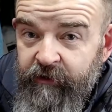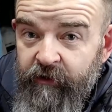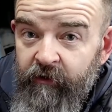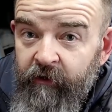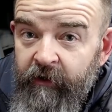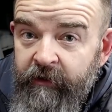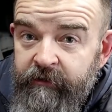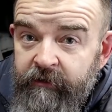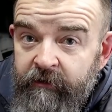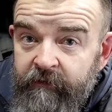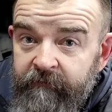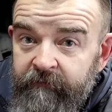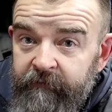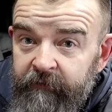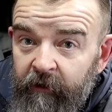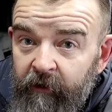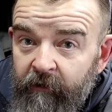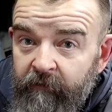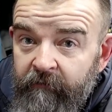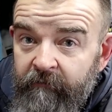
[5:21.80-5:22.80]
to go into the
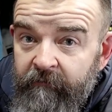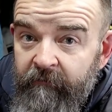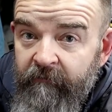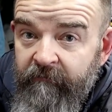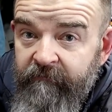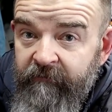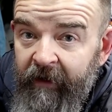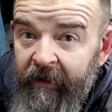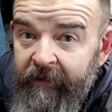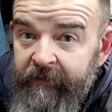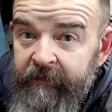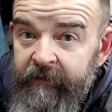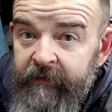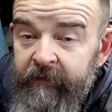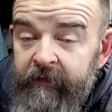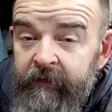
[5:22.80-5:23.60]
floor of a van,